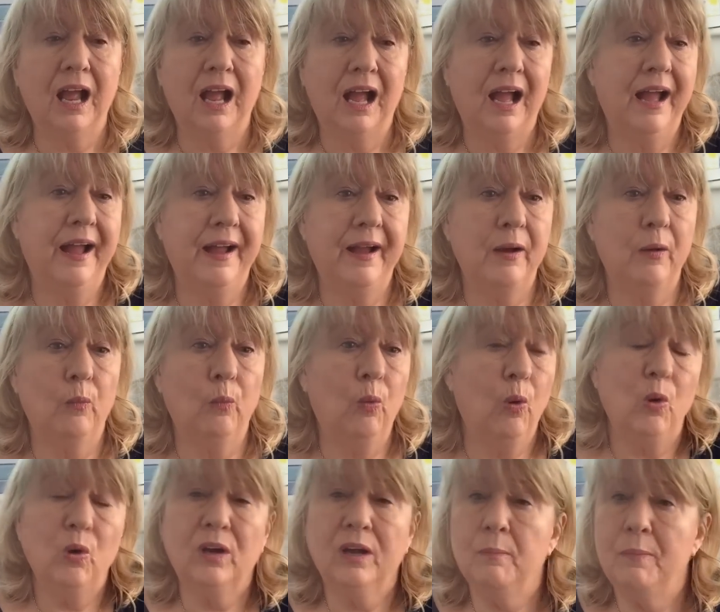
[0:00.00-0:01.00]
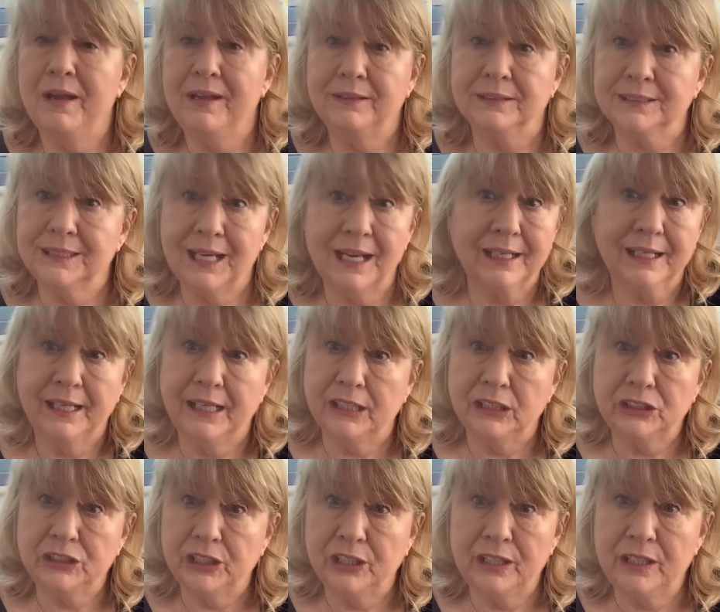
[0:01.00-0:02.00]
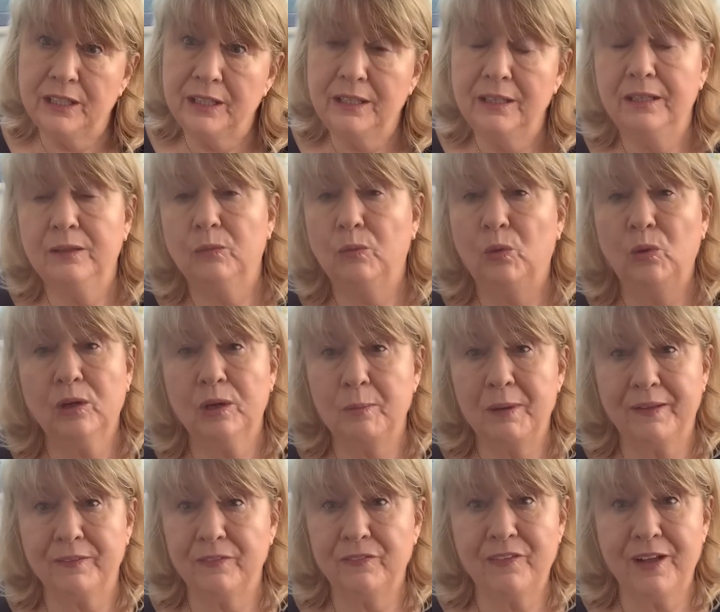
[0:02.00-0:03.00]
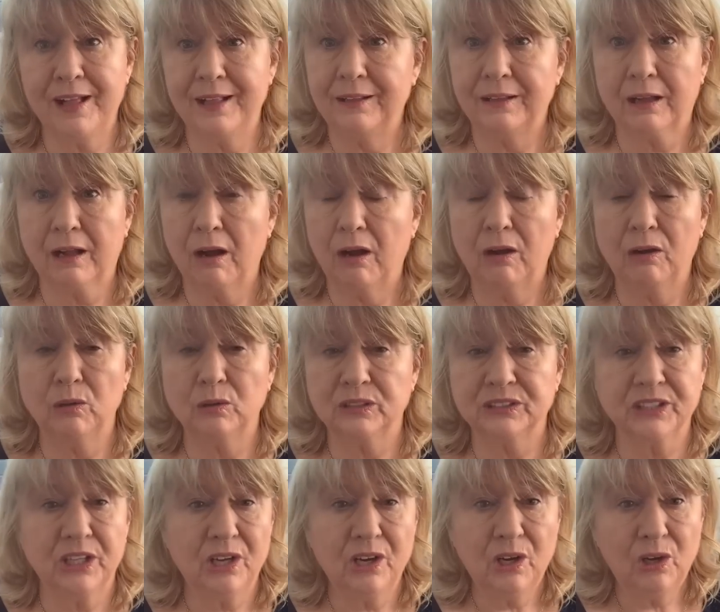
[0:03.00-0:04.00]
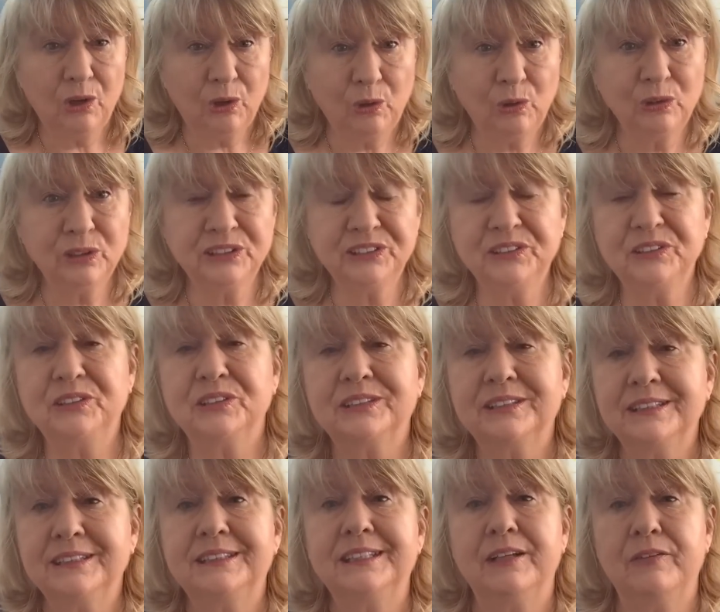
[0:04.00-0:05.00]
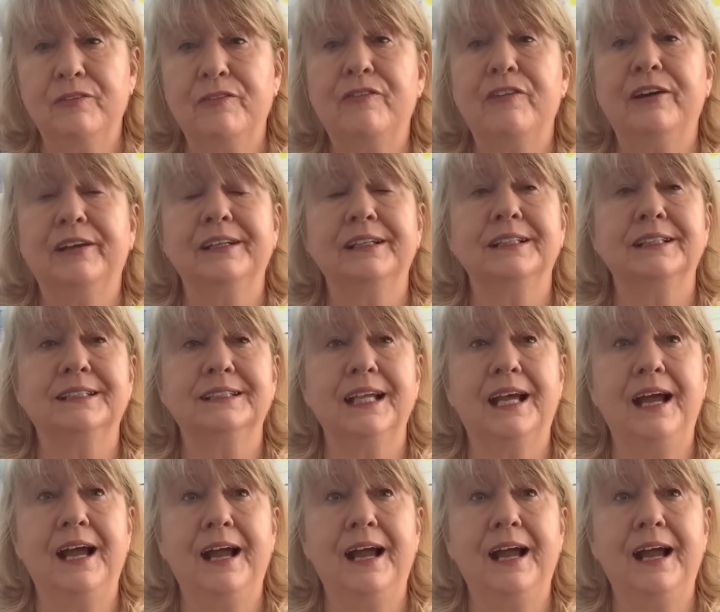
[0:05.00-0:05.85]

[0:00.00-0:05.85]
walkabouts Lancashire, walkabout the Fylde Coast, all sorts of different